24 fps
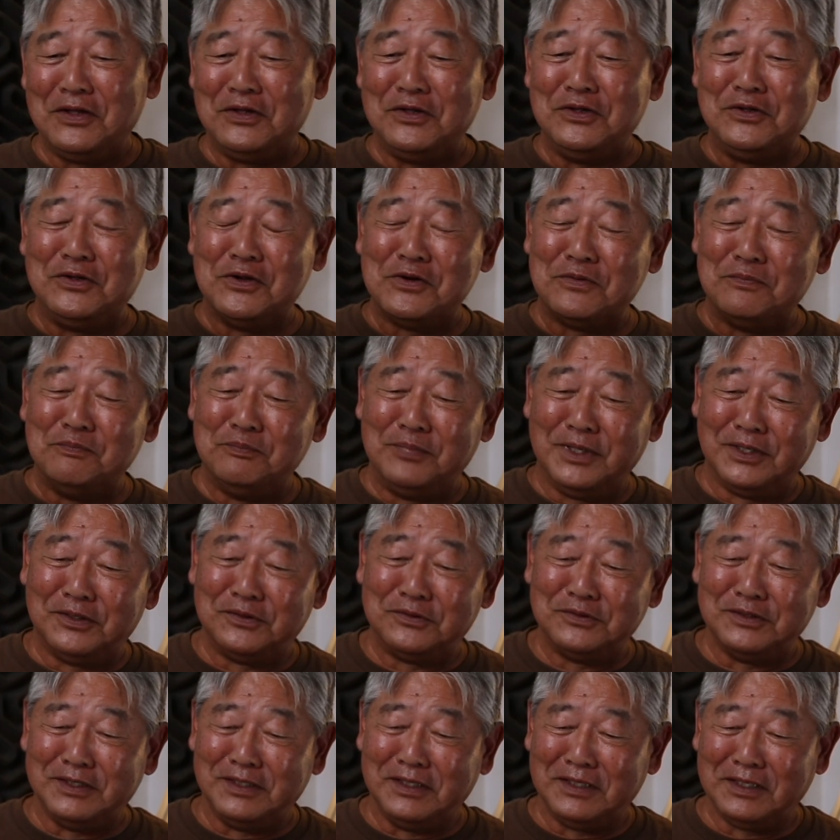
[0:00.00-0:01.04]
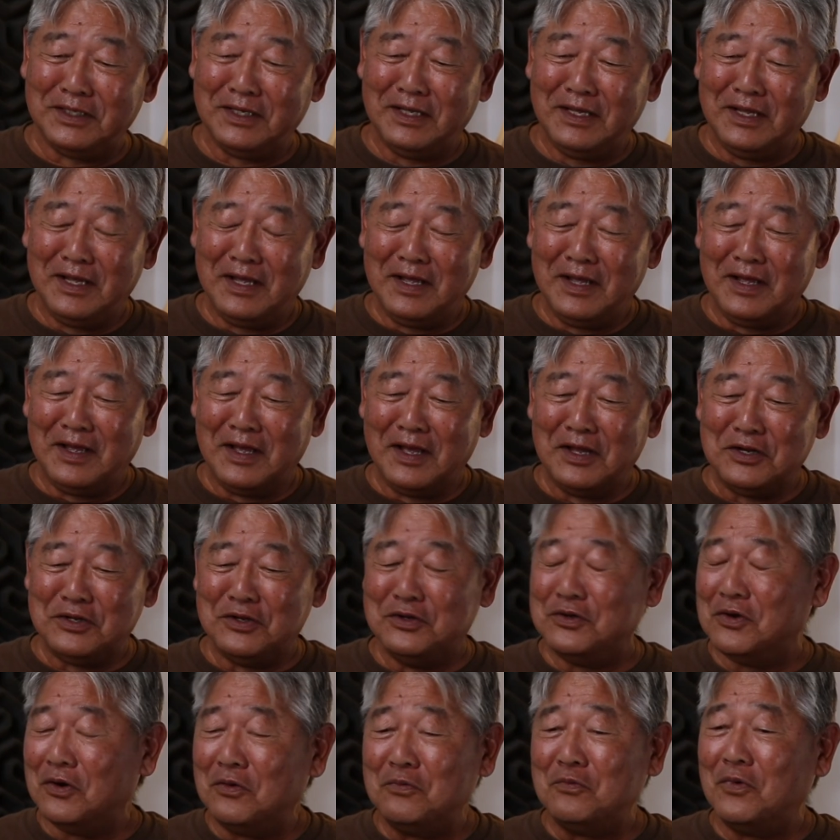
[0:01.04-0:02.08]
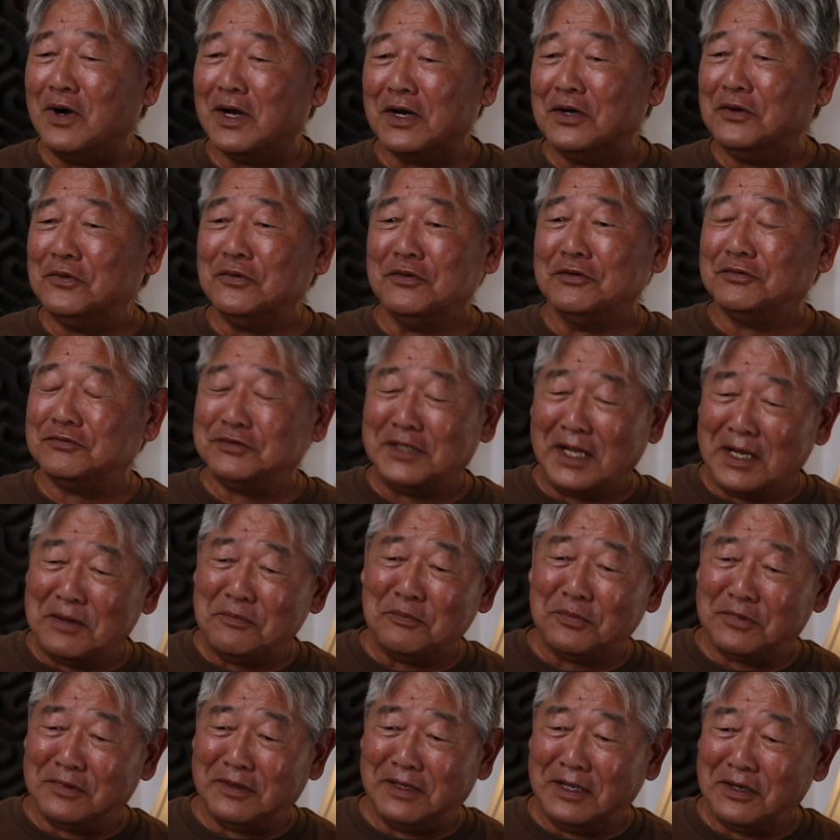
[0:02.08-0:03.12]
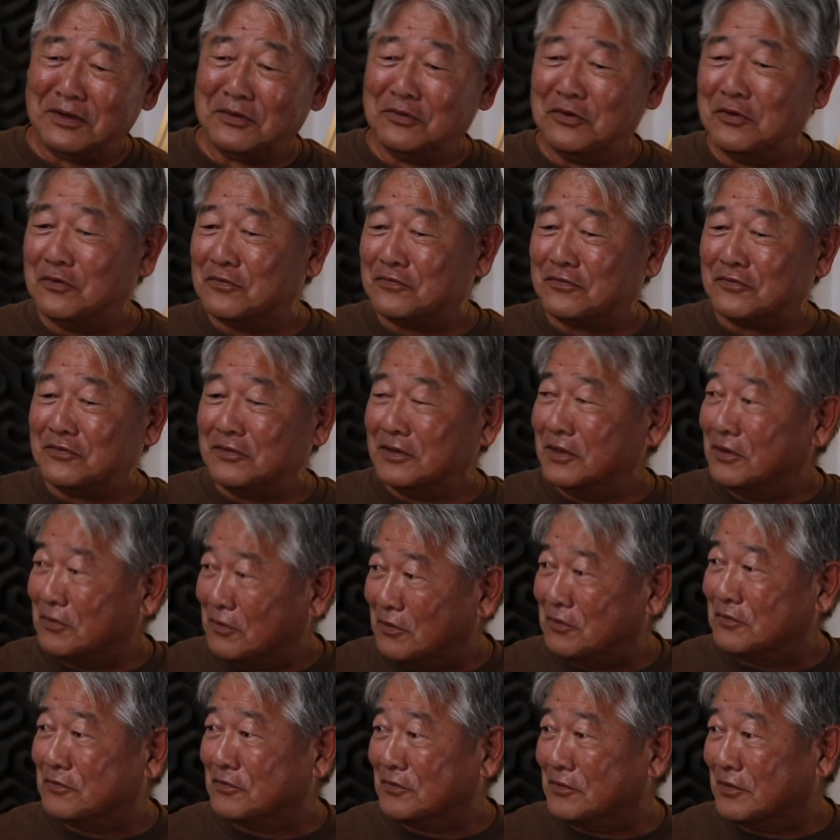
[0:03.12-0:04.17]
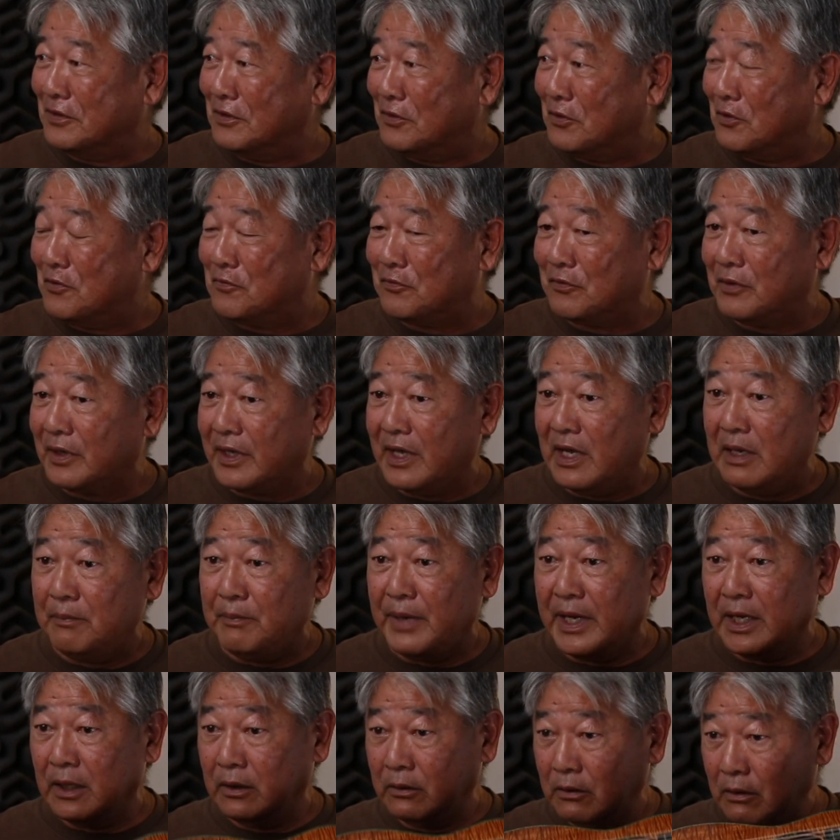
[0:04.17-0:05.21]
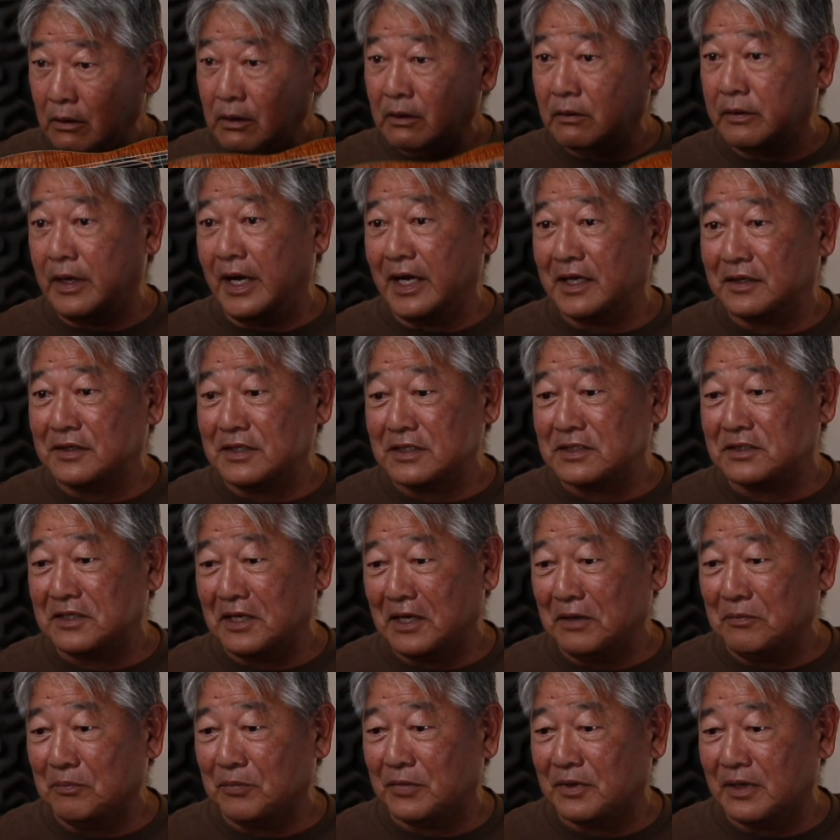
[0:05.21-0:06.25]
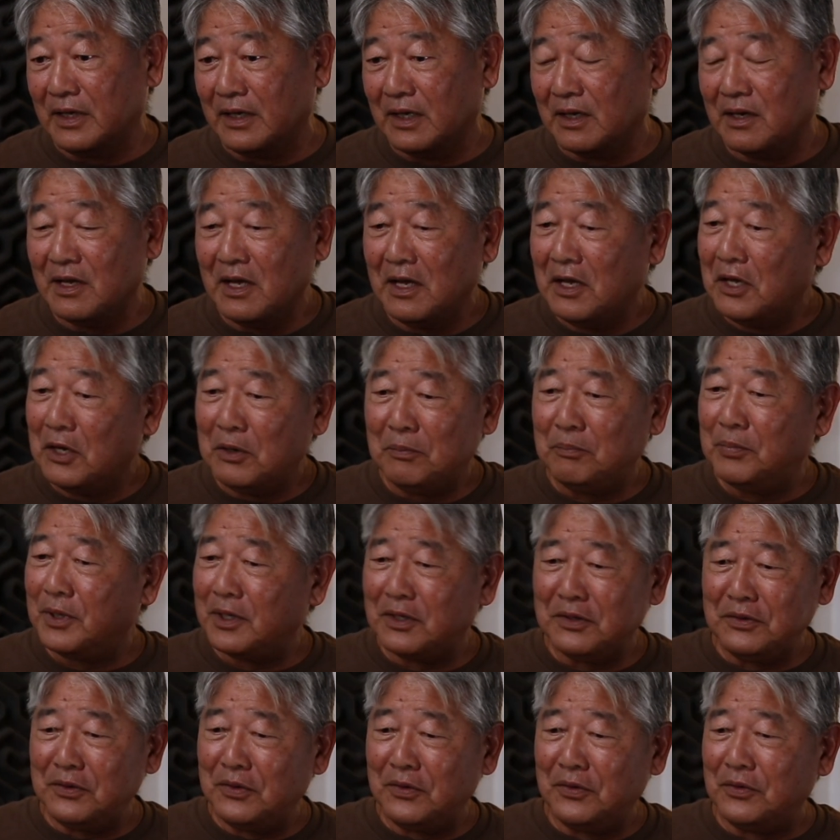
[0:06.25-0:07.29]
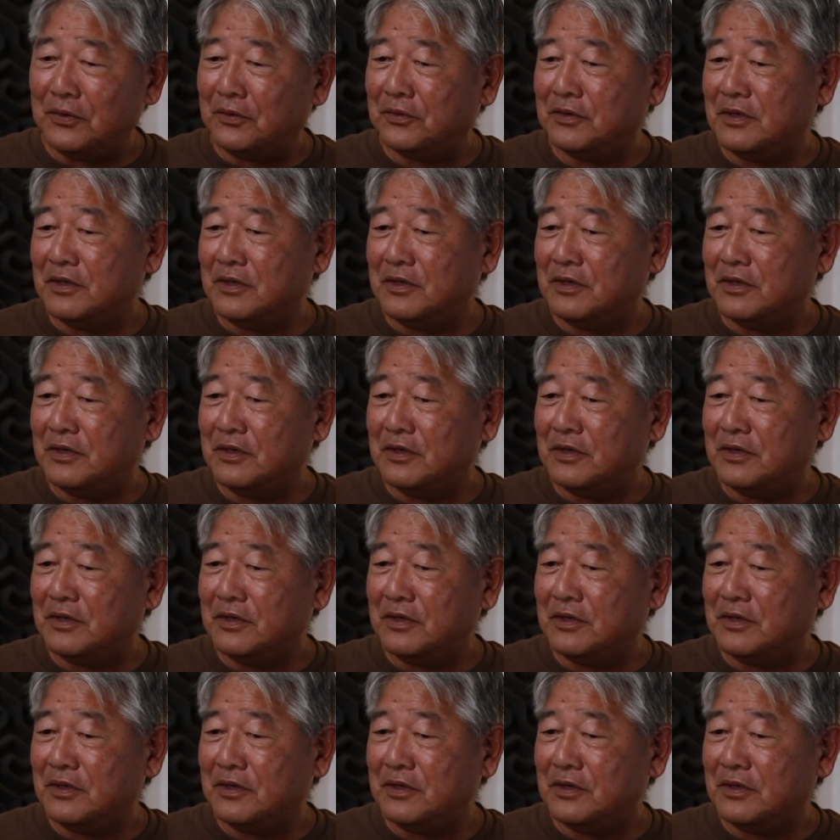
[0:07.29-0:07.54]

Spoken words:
you're building, and you don't want to do the same thing over and over and over. It may look like the same thing, but no,